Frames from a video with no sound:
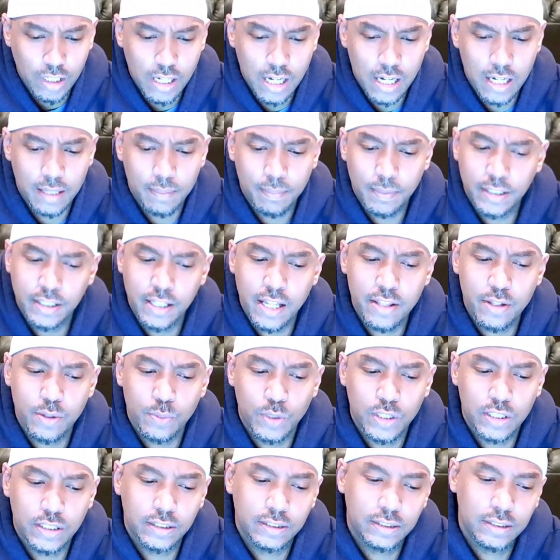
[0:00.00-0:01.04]
Another
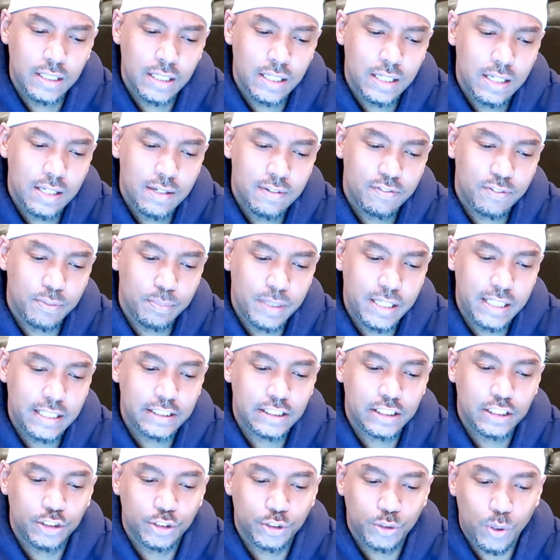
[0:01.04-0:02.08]
one for me
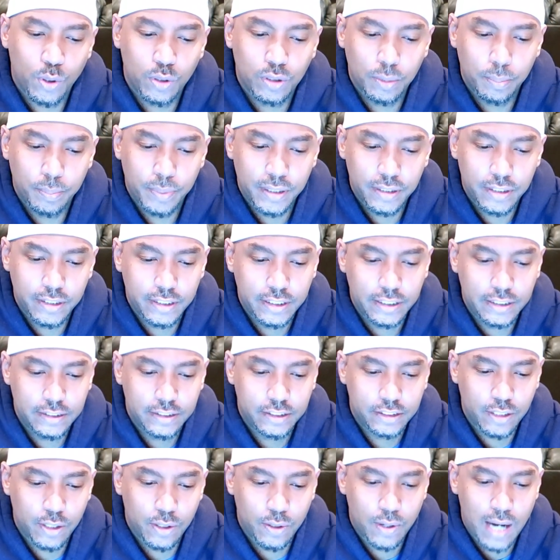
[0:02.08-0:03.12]
is controllability.
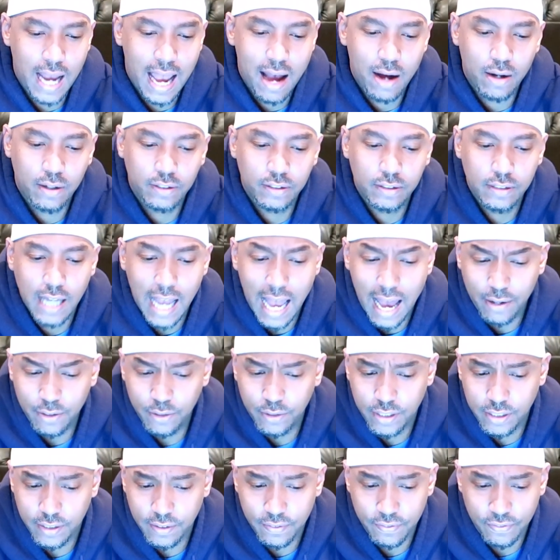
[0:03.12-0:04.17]
So how
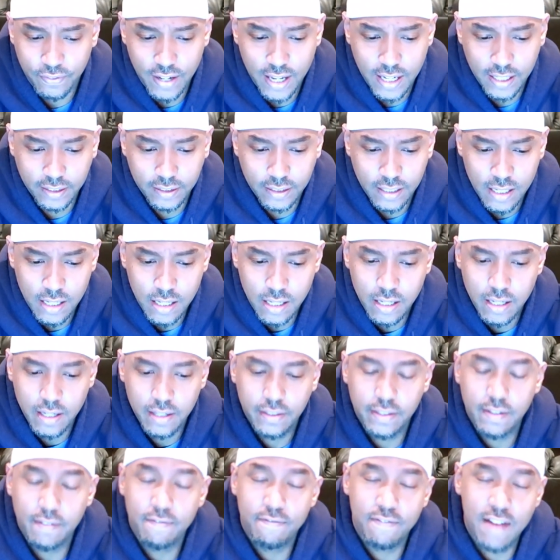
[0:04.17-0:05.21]
you can affect
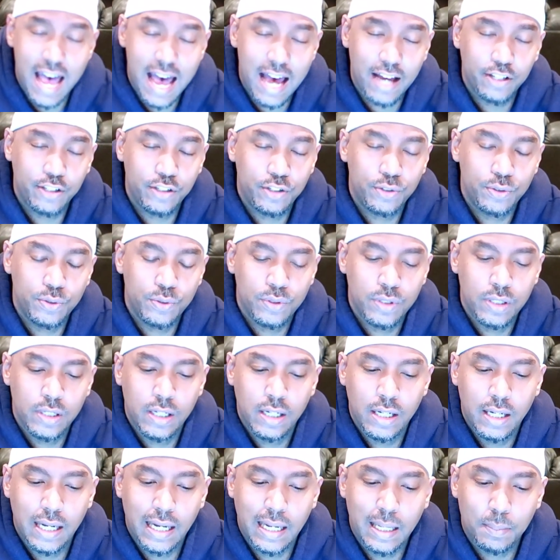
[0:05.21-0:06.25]
the value
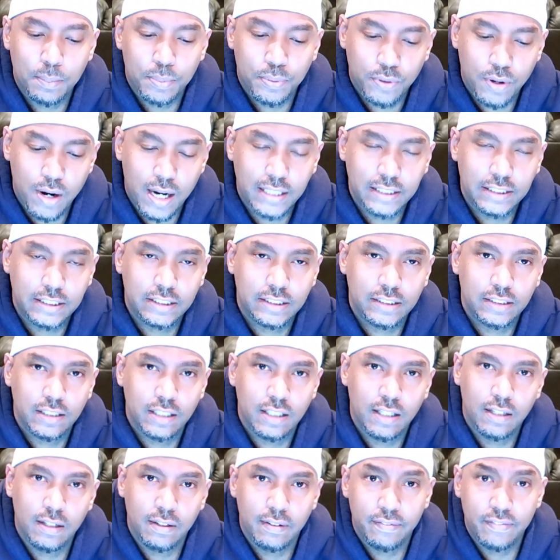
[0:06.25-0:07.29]
and price
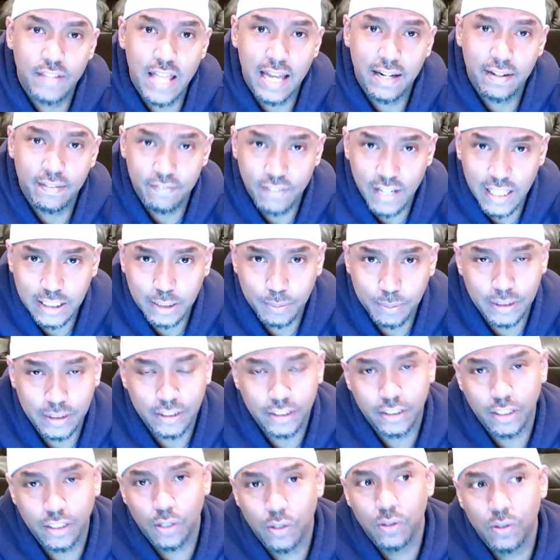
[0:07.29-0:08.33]
of that
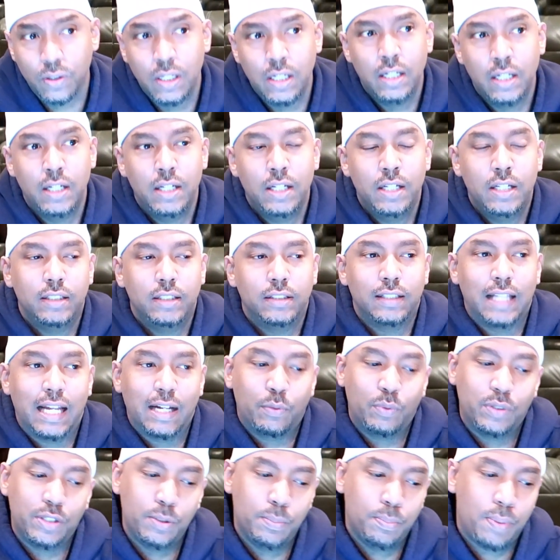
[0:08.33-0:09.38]
investment. So
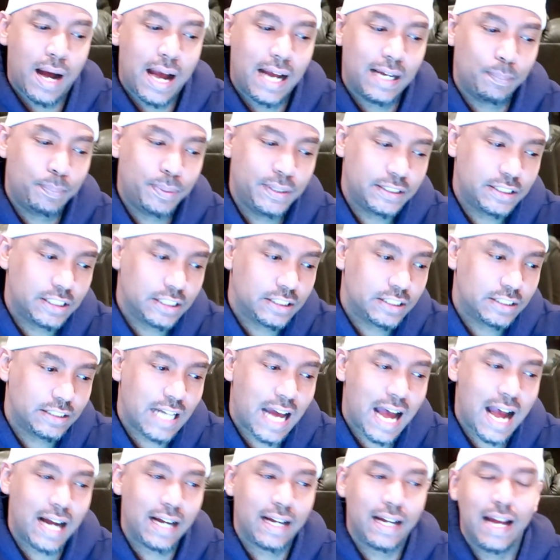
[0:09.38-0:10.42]
like when you buy a piece of
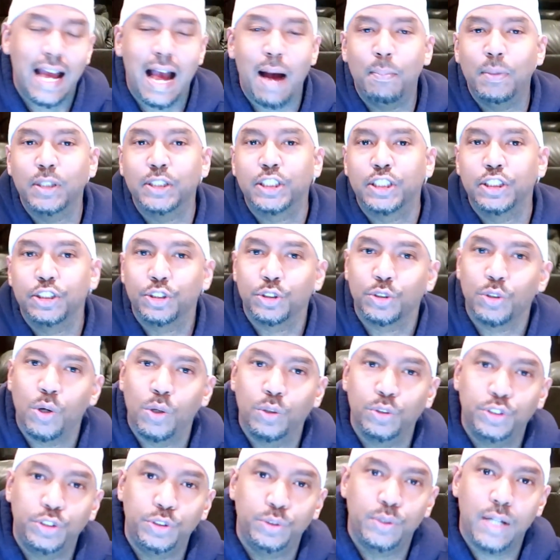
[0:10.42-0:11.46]
stock, how much
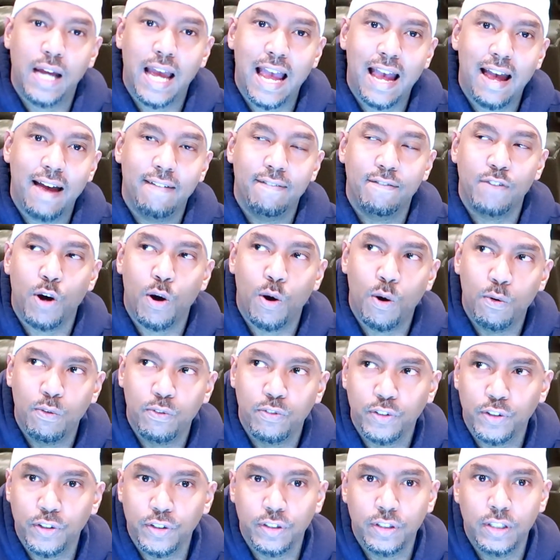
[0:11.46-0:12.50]
control do you have
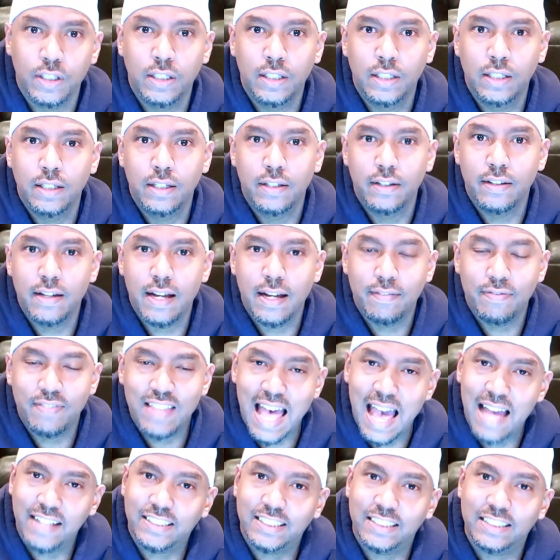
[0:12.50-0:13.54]
over
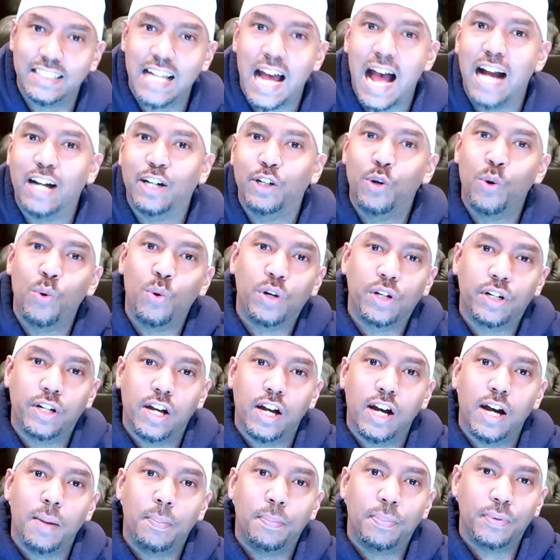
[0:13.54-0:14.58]
that stock going
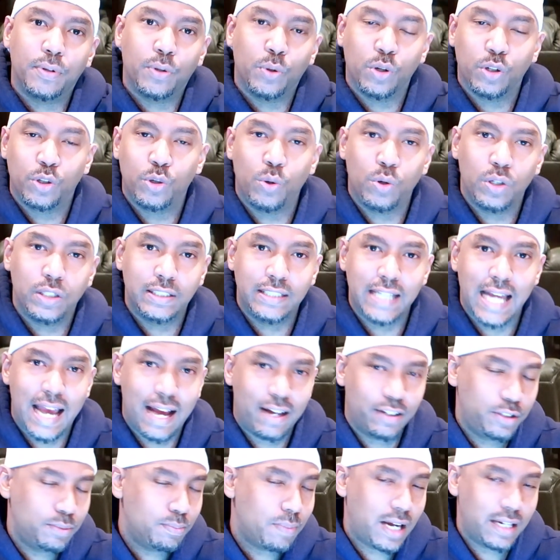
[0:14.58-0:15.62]
up or going
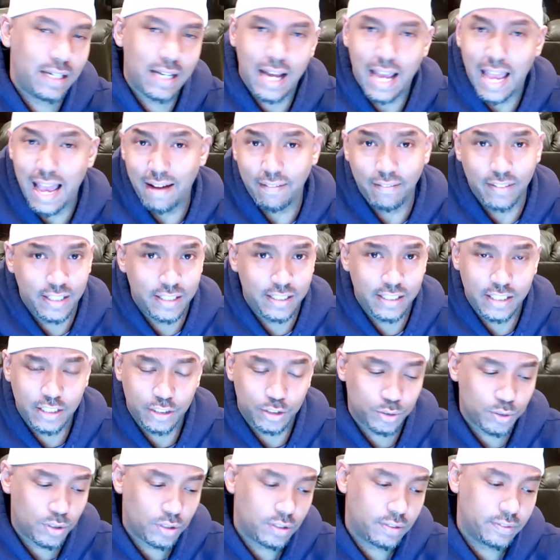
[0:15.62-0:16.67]
down? You might not have any
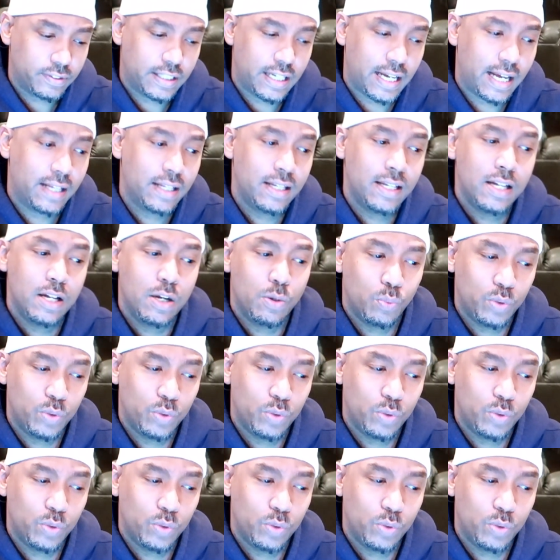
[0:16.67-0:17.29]
control over that.